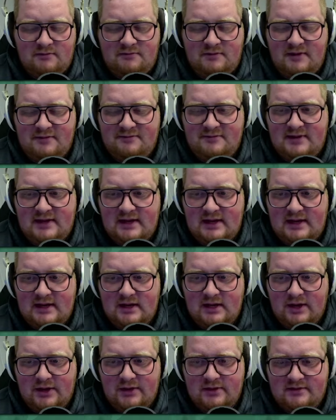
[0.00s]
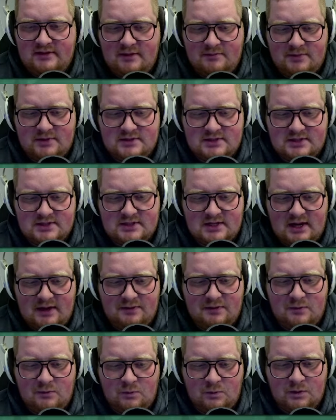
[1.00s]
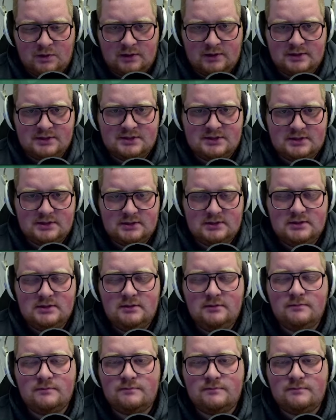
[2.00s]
$15 Temperance is not the worst.